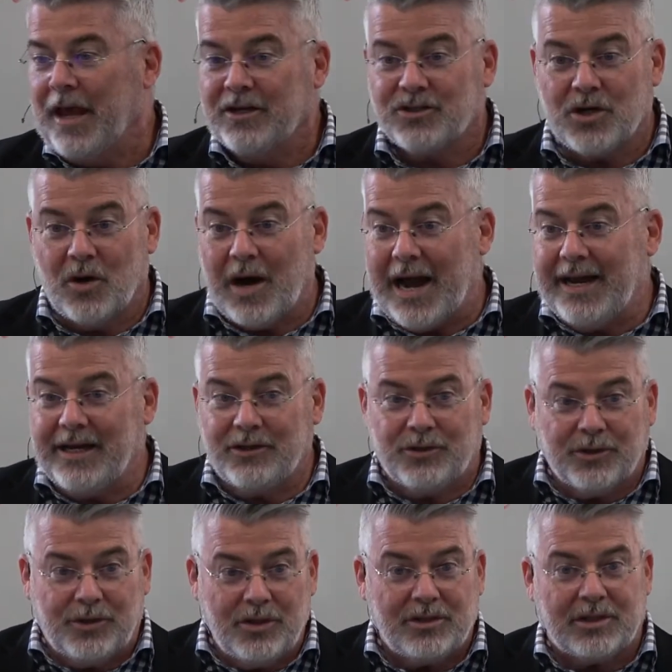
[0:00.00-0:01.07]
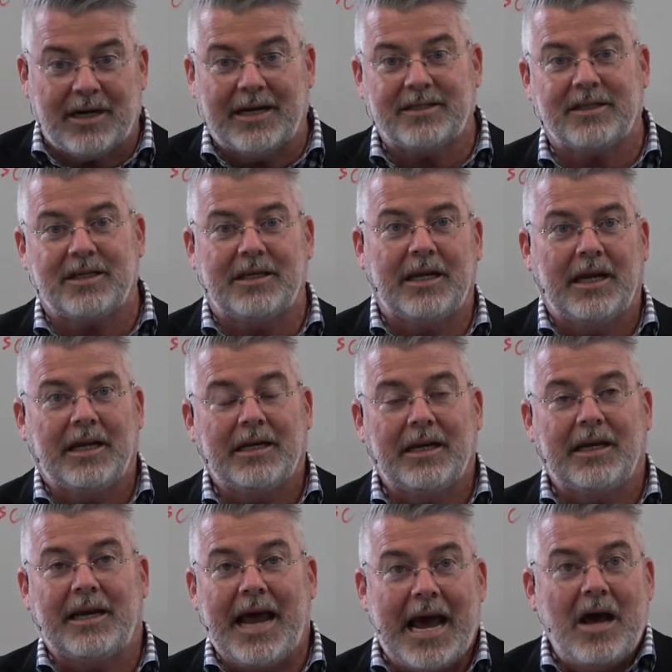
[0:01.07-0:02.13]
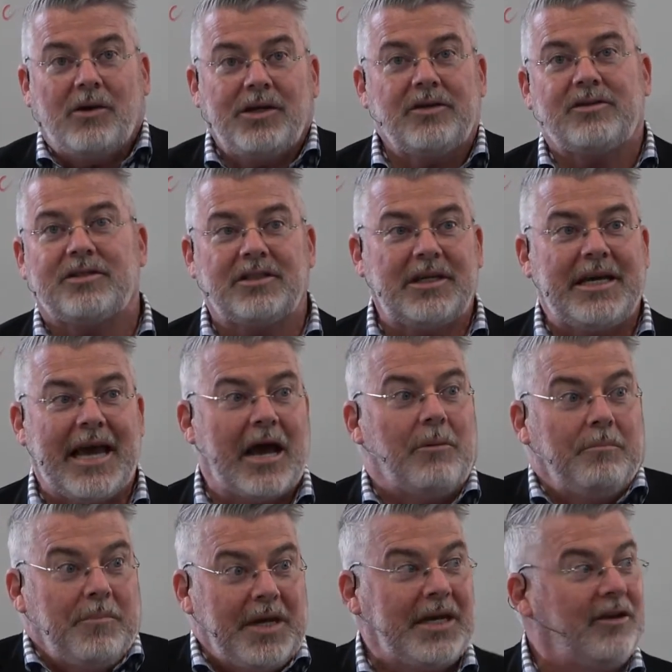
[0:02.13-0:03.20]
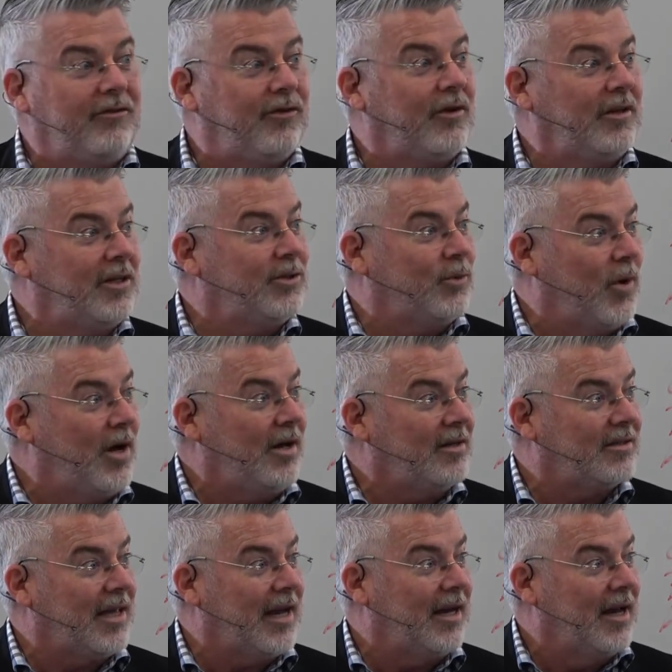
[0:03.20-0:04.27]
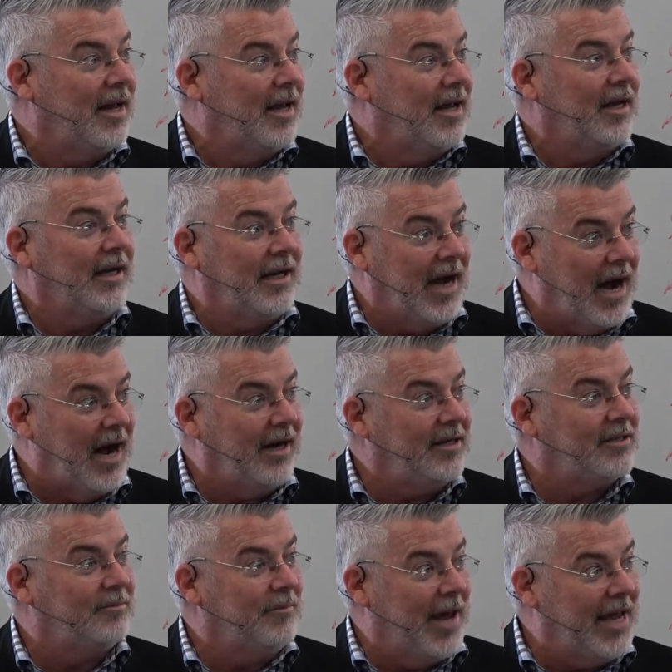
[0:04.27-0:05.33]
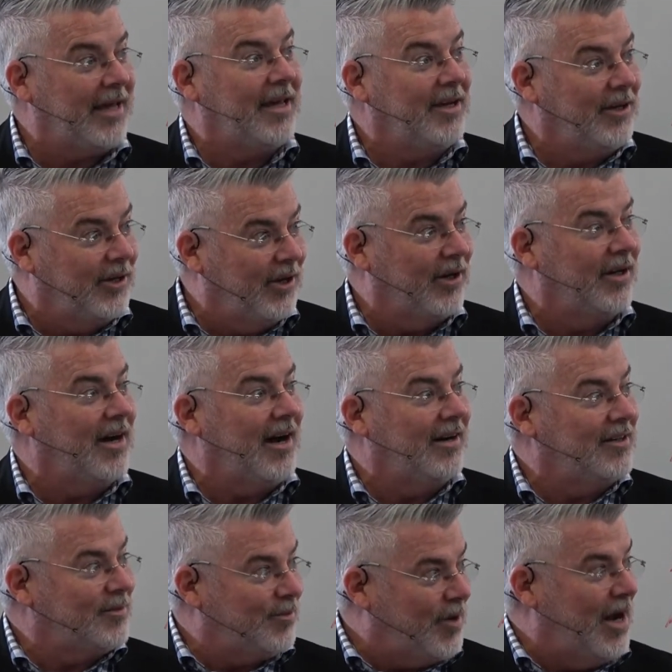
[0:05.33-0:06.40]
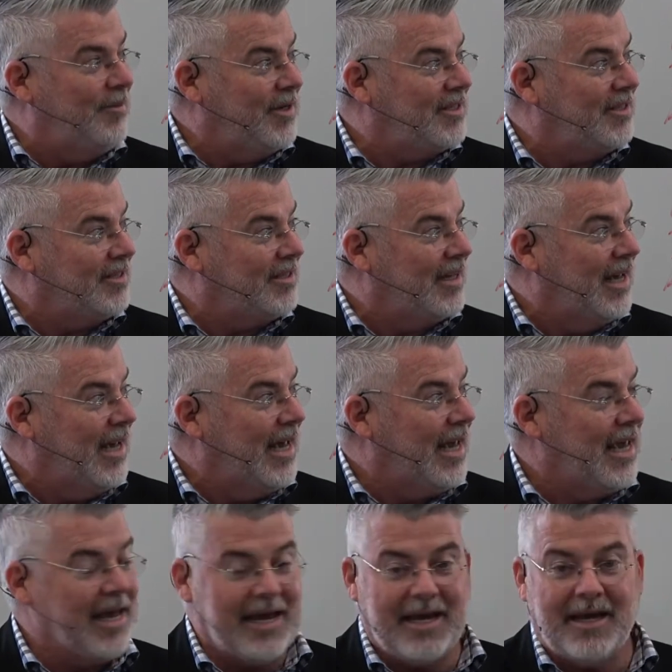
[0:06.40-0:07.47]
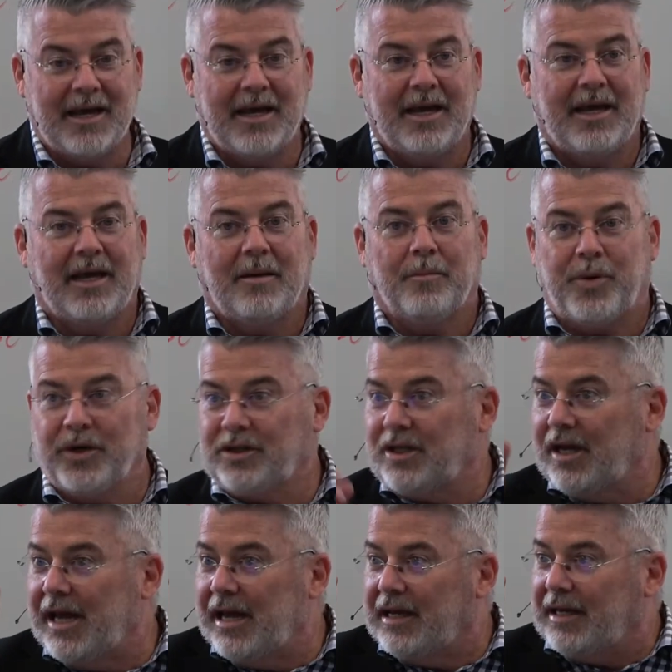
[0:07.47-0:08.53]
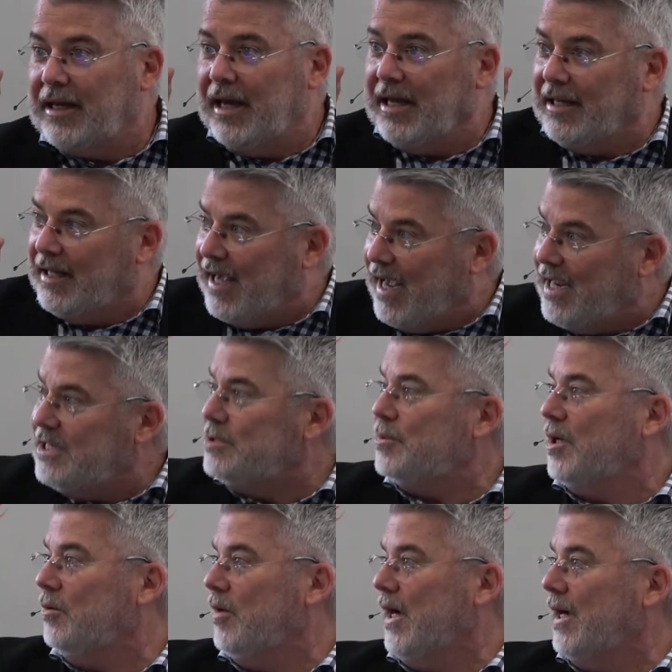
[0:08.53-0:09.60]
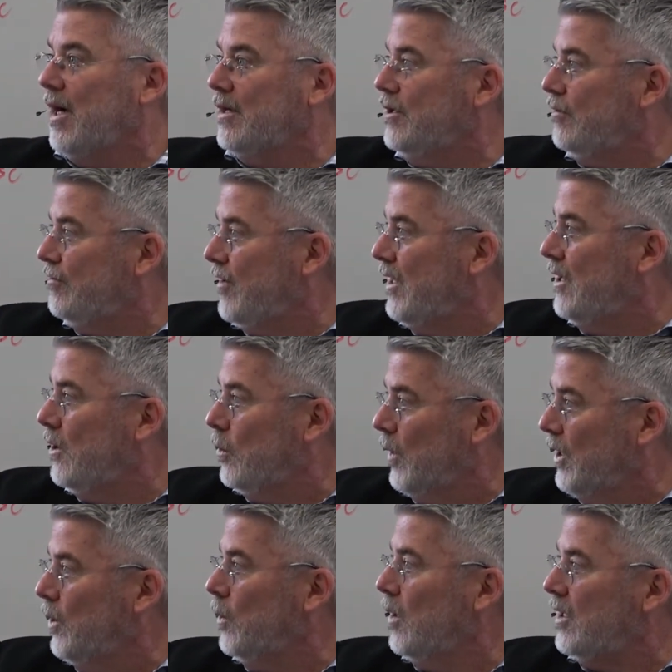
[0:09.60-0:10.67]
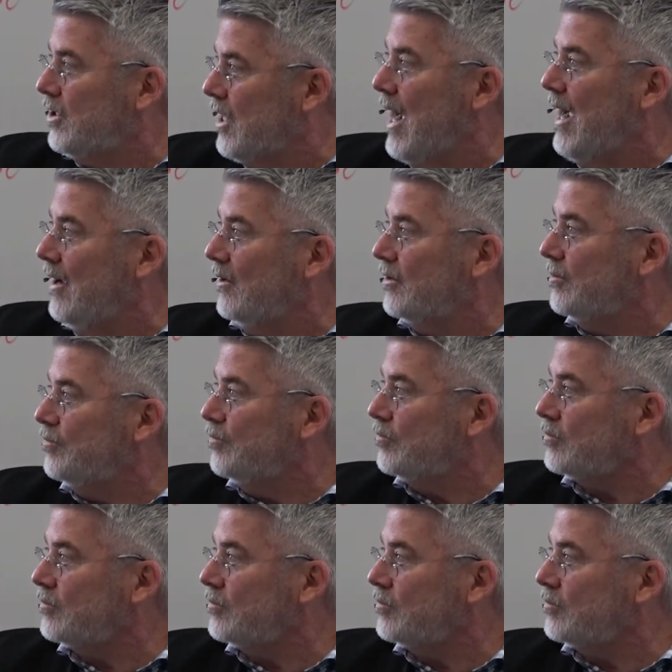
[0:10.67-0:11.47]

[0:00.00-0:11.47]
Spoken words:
So I introduced her and I said, now you see how meaningful this was, that God is making good on his promises. He put the engagement ring on your finger when you were a child